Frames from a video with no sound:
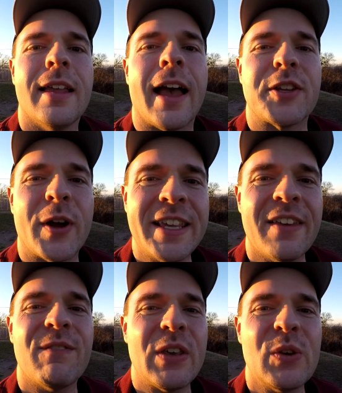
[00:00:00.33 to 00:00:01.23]
I tried to
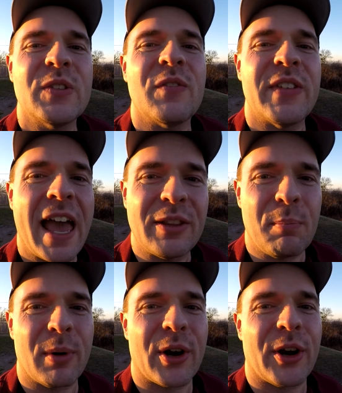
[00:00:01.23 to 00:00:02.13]
get views of
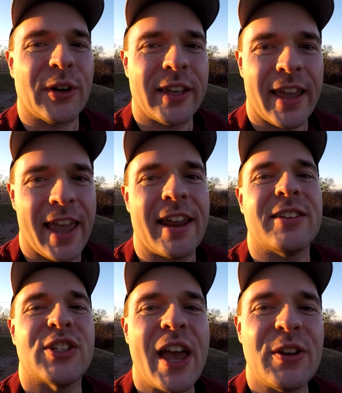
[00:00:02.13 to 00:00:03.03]
Gatlinburg
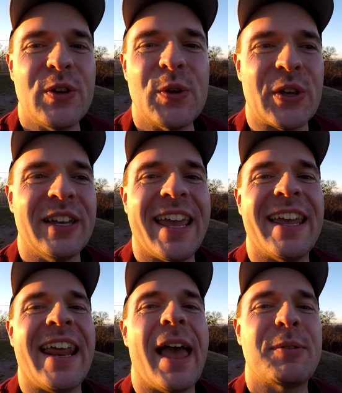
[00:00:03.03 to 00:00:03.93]
and Chattanooga
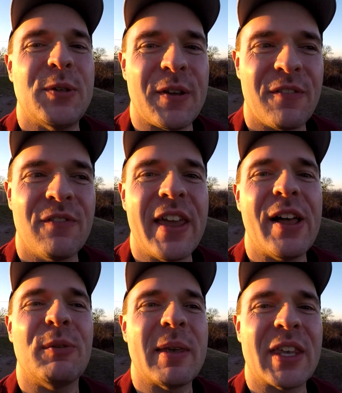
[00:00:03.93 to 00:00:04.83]
and absolutely
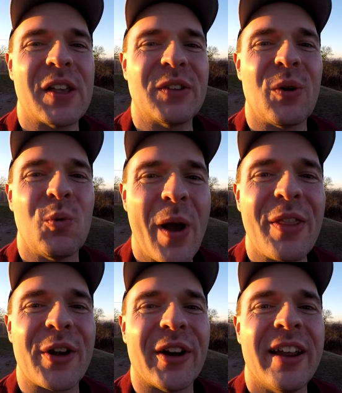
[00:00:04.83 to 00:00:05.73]
failed because of the
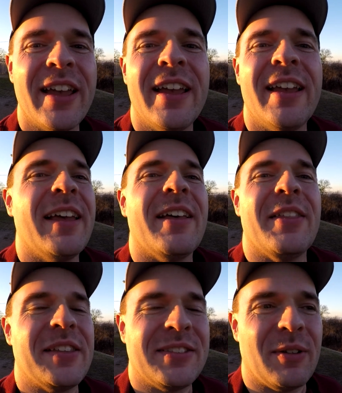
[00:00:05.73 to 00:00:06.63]
weather.
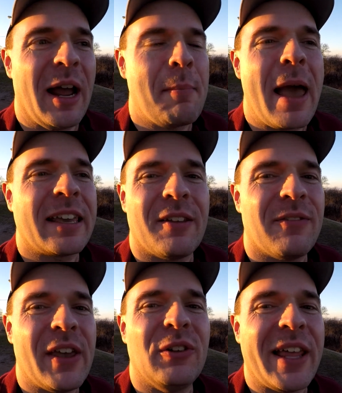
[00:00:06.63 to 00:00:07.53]
I'm not going to
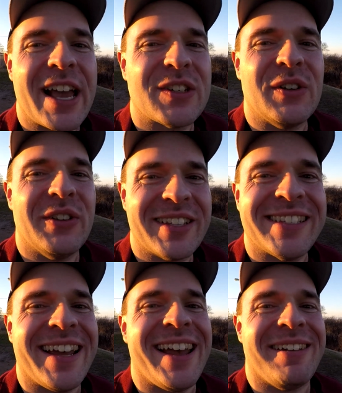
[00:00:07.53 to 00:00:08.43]
fail Nashville this
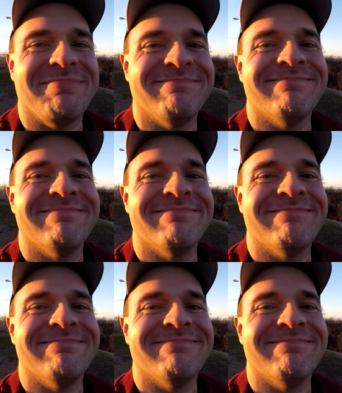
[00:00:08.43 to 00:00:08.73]
time.